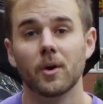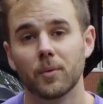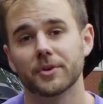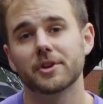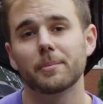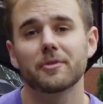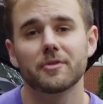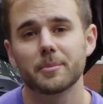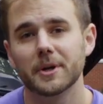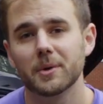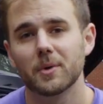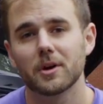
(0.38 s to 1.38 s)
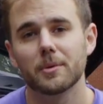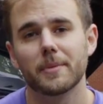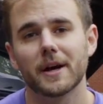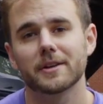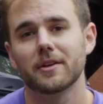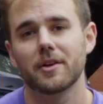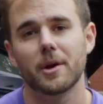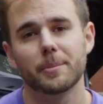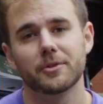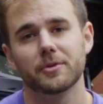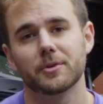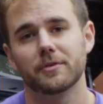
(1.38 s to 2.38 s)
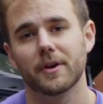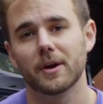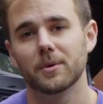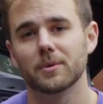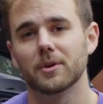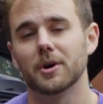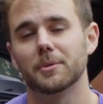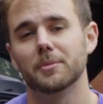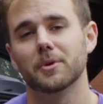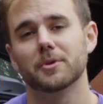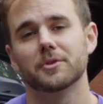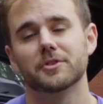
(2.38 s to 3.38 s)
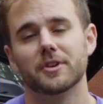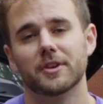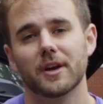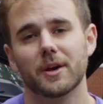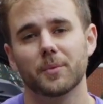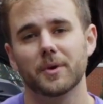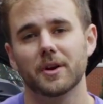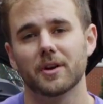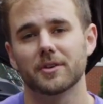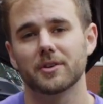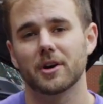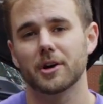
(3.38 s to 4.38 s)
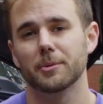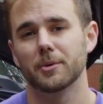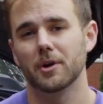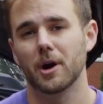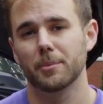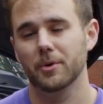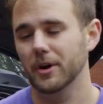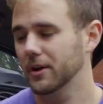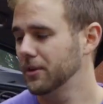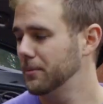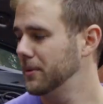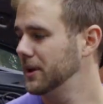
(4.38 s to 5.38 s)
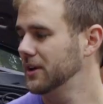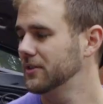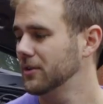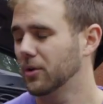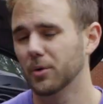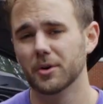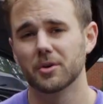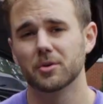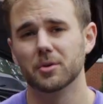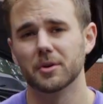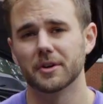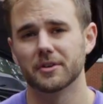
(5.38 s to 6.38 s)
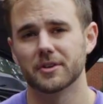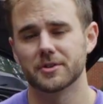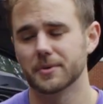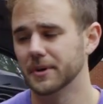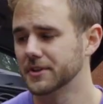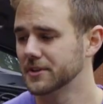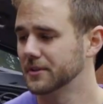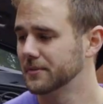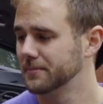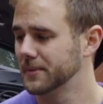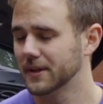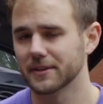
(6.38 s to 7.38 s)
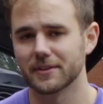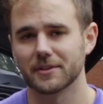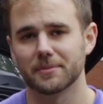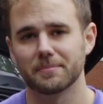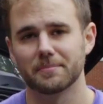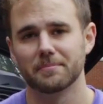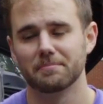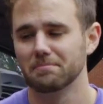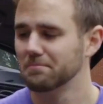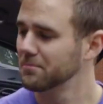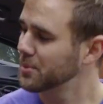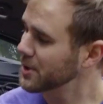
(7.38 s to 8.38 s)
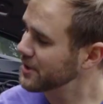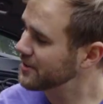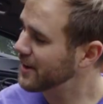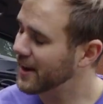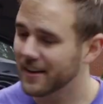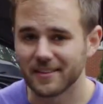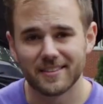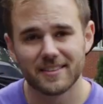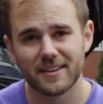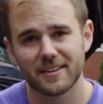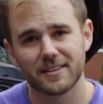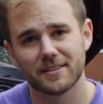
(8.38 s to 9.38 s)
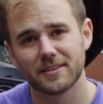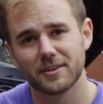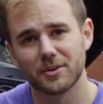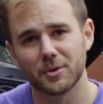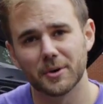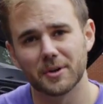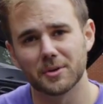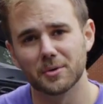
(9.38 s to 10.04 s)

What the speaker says: What's up everybody, welcome back to another episode of Outlawed Motors. Today we are talking about upgrading the Mini's oil cooling situation because it's pretty sad, like this little oil